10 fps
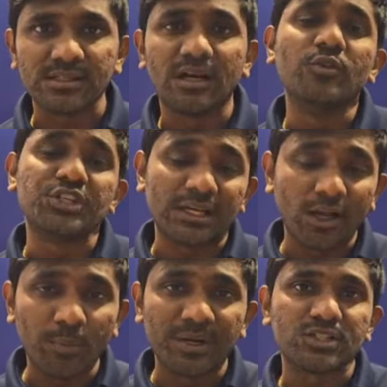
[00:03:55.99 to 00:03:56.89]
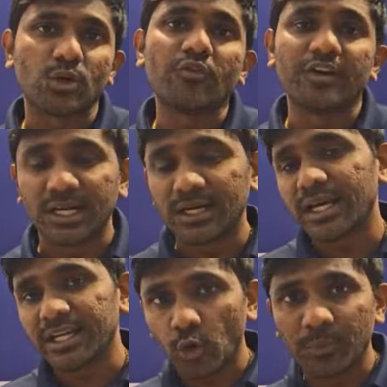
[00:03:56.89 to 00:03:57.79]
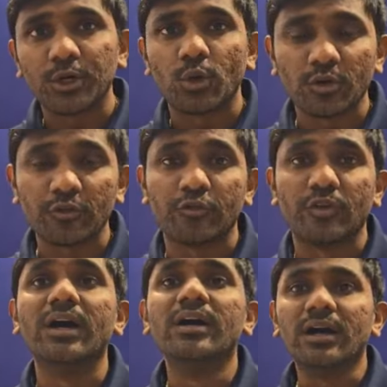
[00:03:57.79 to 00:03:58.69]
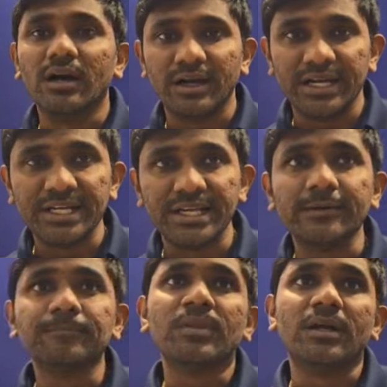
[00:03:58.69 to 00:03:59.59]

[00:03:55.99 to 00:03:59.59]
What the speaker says: Vishal operates out of Atlanta. I operate out of India.